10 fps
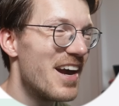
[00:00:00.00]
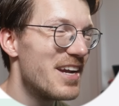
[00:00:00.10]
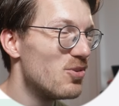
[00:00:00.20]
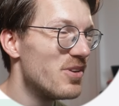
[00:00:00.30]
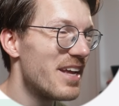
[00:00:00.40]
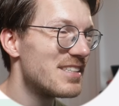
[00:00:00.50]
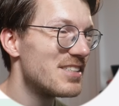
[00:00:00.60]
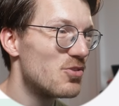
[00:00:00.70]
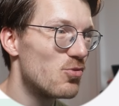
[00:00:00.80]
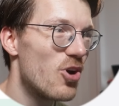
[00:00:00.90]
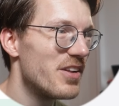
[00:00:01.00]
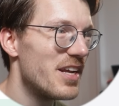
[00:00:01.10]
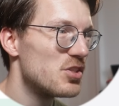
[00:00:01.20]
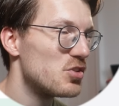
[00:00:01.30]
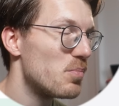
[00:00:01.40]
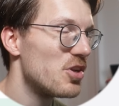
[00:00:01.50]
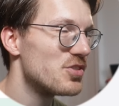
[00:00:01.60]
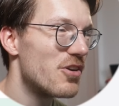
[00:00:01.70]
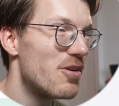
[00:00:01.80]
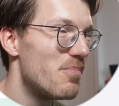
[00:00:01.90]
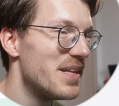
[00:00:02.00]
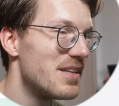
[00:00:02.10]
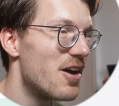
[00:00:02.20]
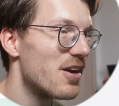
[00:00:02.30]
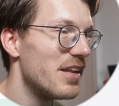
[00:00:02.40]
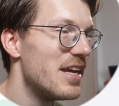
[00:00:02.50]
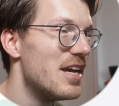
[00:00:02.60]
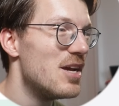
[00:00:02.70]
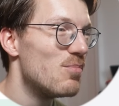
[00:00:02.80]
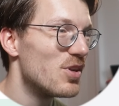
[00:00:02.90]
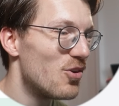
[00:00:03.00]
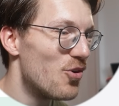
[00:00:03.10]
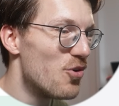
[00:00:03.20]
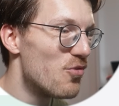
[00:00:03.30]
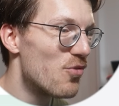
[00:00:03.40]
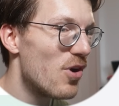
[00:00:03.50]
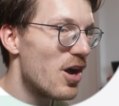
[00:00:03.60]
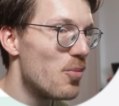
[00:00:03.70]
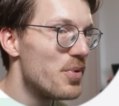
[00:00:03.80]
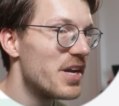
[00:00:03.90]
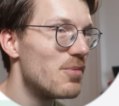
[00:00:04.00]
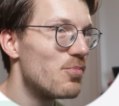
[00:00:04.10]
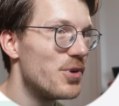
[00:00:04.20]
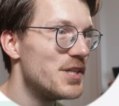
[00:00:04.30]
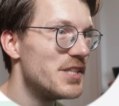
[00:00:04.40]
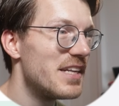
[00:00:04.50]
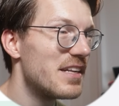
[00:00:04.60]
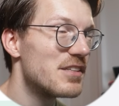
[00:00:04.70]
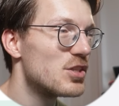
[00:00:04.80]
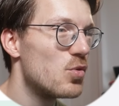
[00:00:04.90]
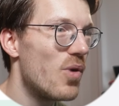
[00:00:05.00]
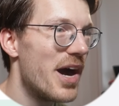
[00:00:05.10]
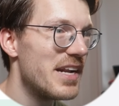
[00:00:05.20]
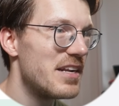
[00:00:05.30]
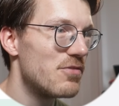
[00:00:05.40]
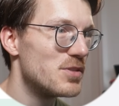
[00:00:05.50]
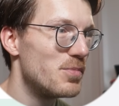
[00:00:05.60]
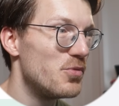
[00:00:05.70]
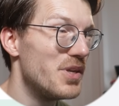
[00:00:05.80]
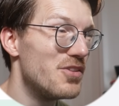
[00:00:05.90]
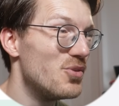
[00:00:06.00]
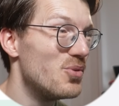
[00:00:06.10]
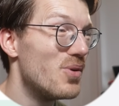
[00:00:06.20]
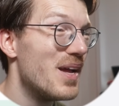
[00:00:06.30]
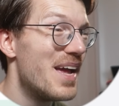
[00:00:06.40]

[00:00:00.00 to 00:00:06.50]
I couldn't access the raw data, so the plots are a bit ugly. But overall, I hope you can appreciate that there's quite a difference between the two.